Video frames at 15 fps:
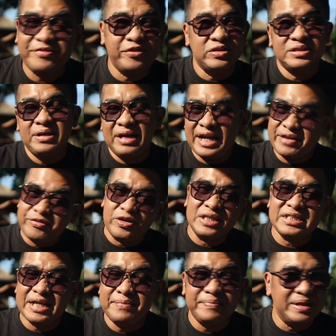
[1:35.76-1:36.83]
for, like for
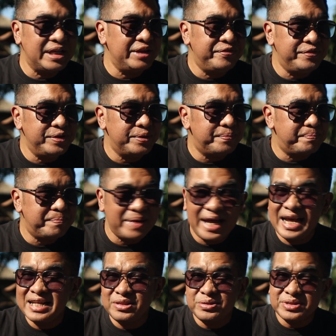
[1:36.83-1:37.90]
example, if you
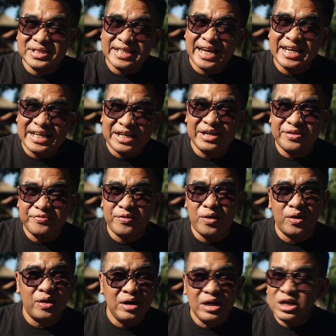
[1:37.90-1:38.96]
plan to stay here
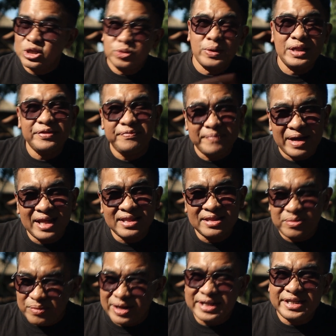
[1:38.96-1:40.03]
for 12 months,
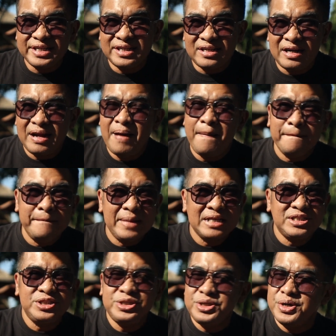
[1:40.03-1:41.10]
one year, make
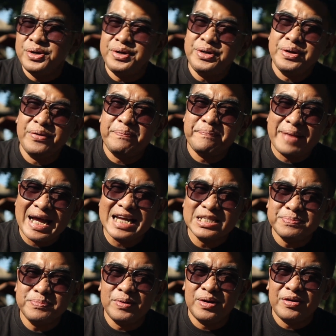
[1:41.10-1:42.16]
sure your
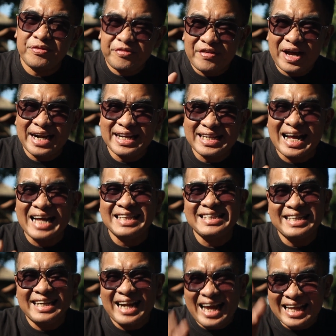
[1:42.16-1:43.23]
passport valid
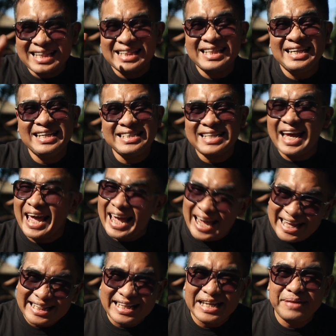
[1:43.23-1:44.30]
until at least
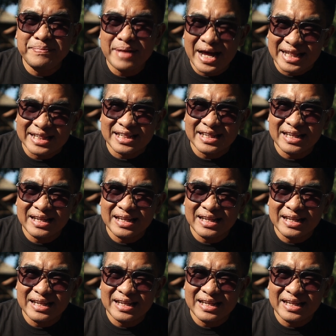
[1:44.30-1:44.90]
18 months.